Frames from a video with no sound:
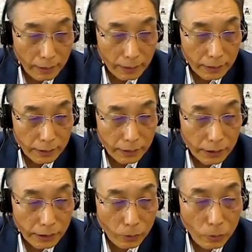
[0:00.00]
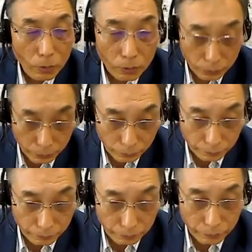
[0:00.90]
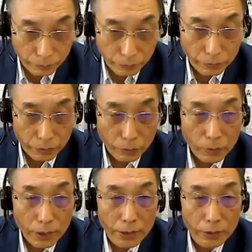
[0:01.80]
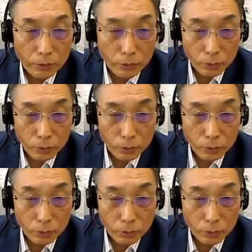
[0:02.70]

And by clarifying the process and going through